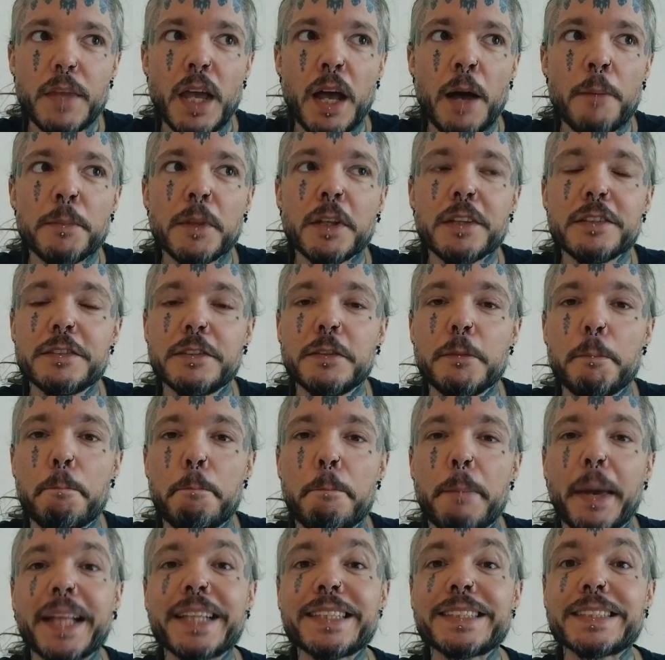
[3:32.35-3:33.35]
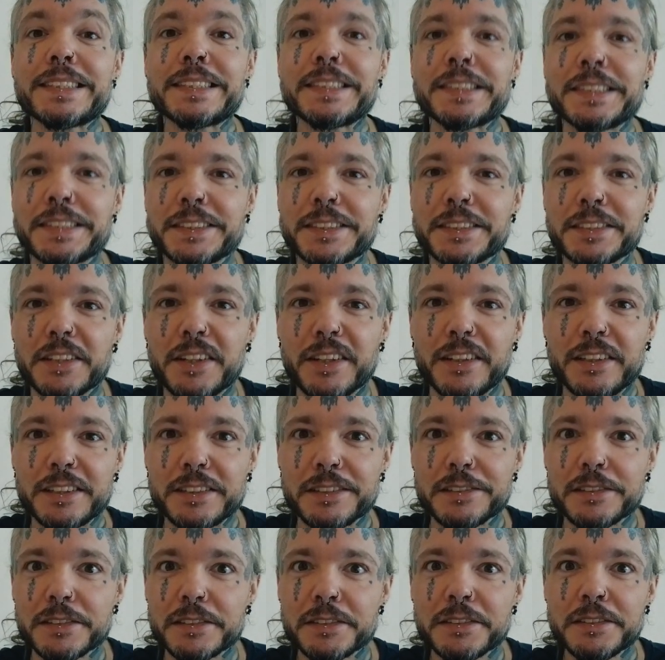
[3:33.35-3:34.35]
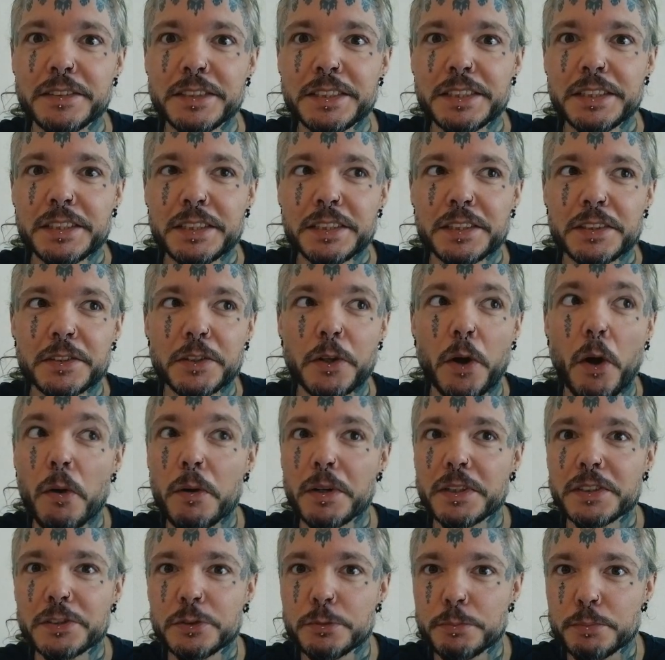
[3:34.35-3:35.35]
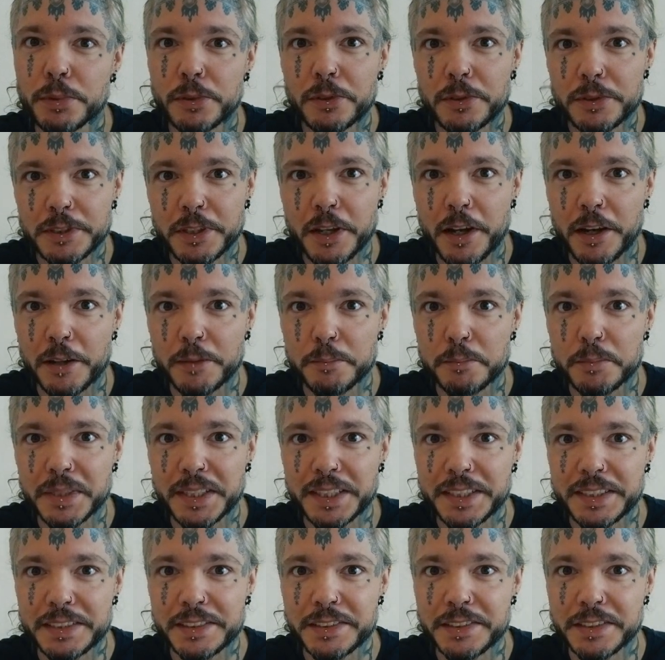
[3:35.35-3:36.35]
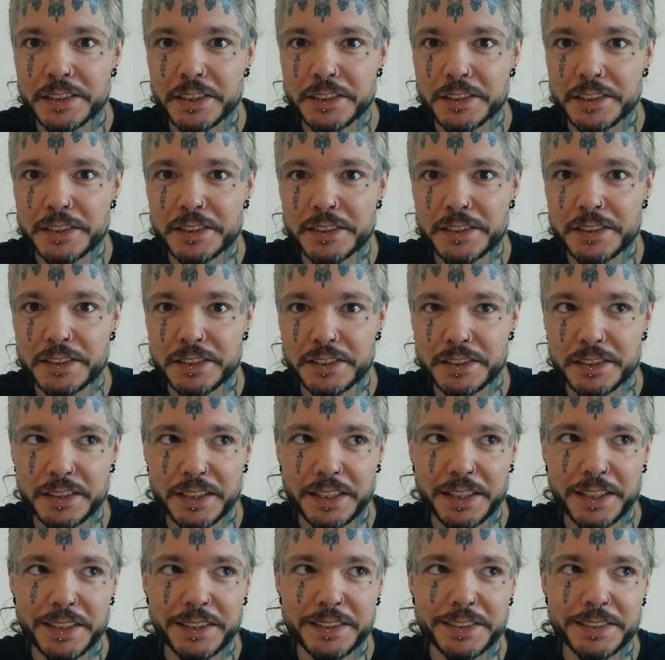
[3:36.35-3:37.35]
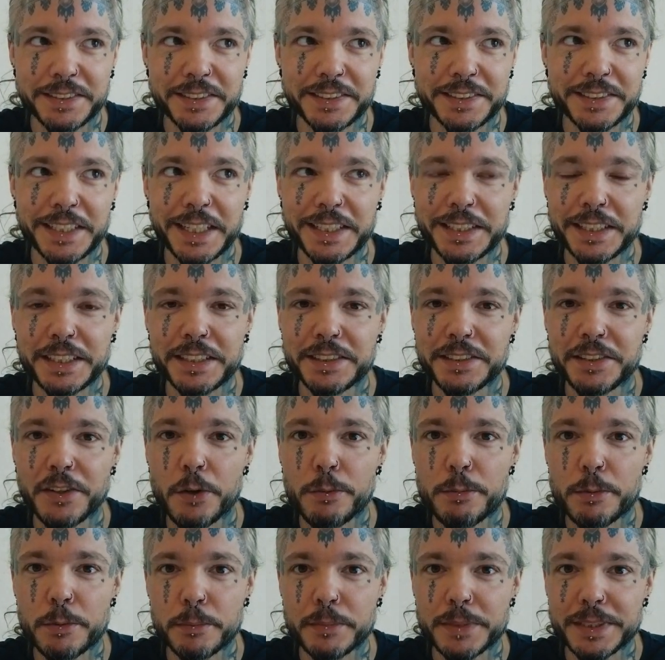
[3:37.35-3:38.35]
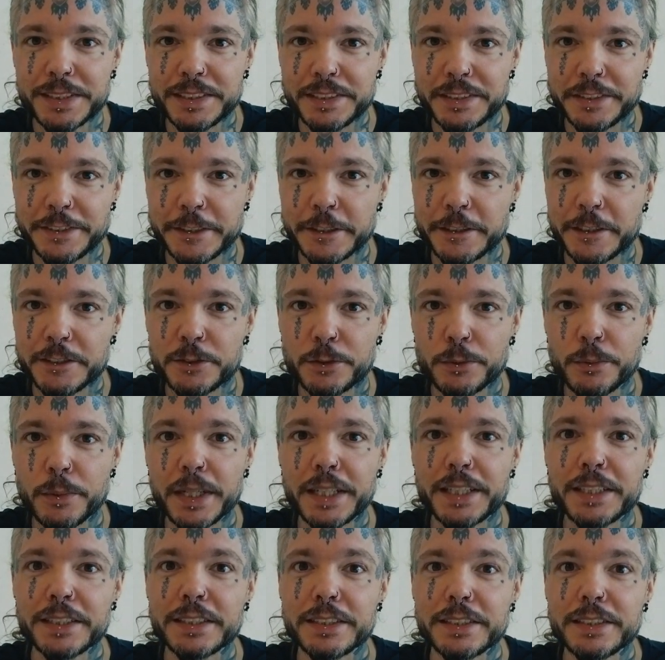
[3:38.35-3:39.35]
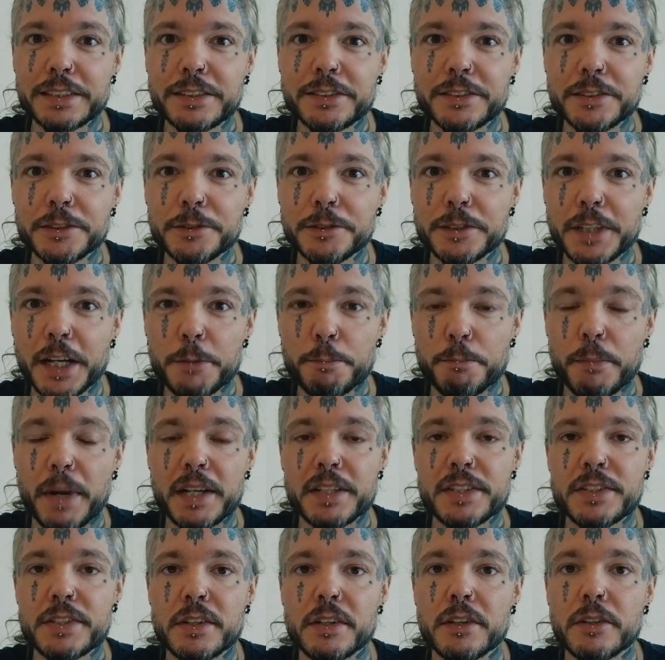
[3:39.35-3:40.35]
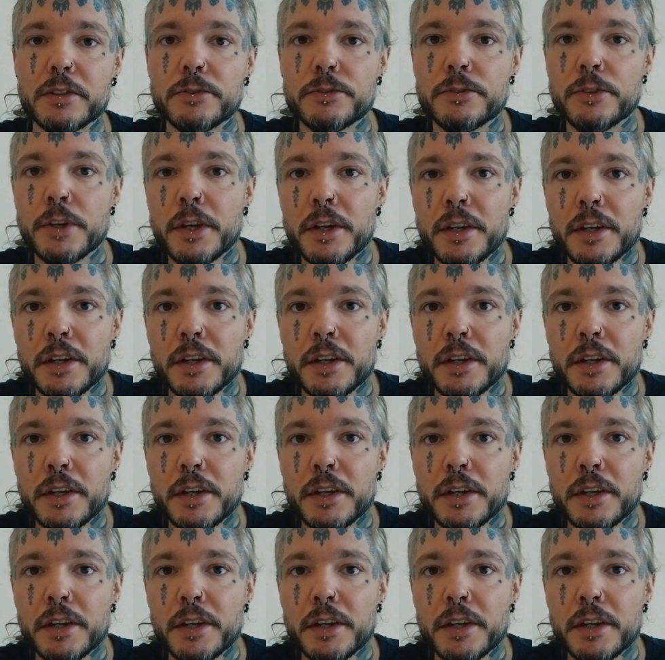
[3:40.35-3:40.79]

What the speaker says: I'm not dependent on going to Pornhub and just getting a dopamine shot quickly to get myself